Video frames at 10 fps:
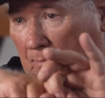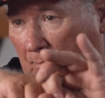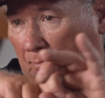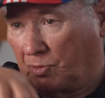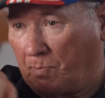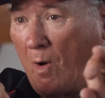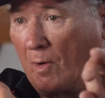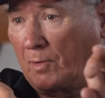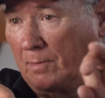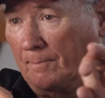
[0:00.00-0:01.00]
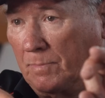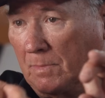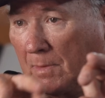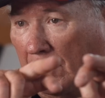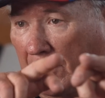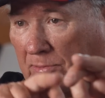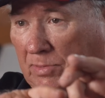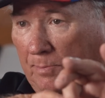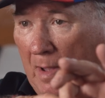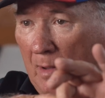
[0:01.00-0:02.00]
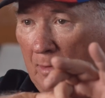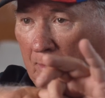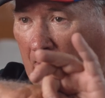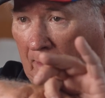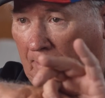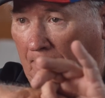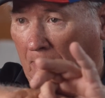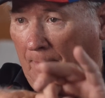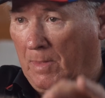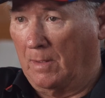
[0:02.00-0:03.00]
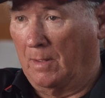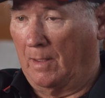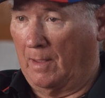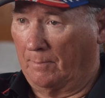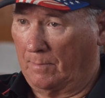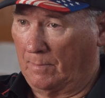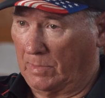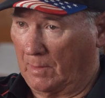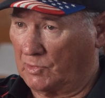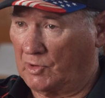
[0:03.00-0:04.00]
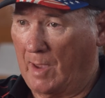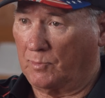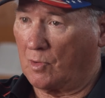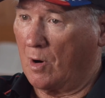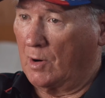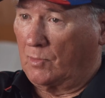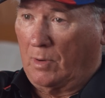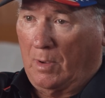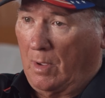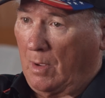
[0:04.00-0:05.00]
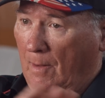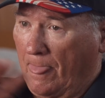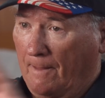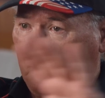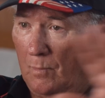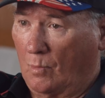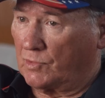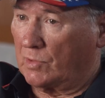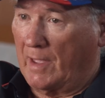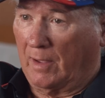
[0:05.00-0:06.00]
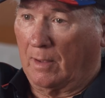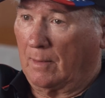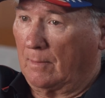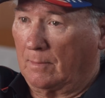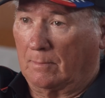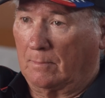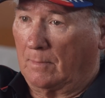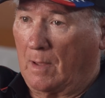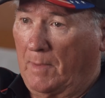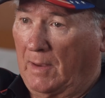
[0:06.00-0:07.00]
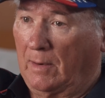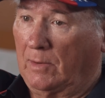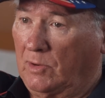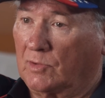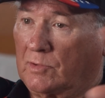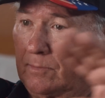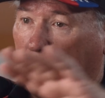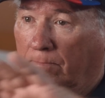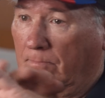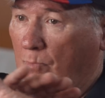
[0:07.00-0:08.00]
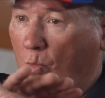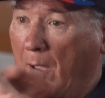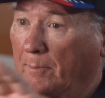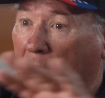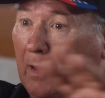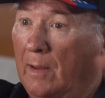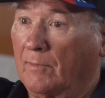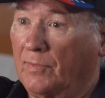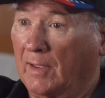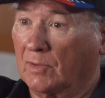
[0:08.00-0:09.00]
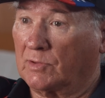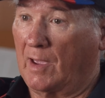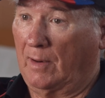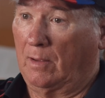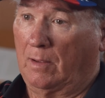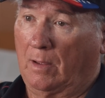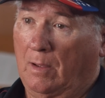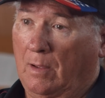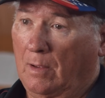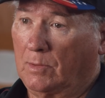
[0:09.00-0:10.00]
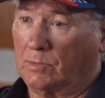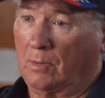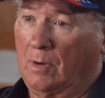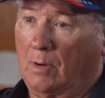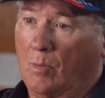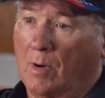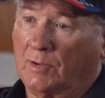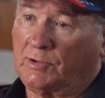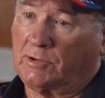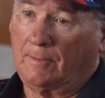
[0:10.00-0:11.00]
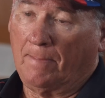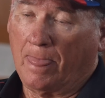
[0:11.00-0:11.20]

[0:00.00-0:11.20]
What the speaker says: sparked, lit the powder train, and the shape charge was it just wiped out everything in sight. So here it was.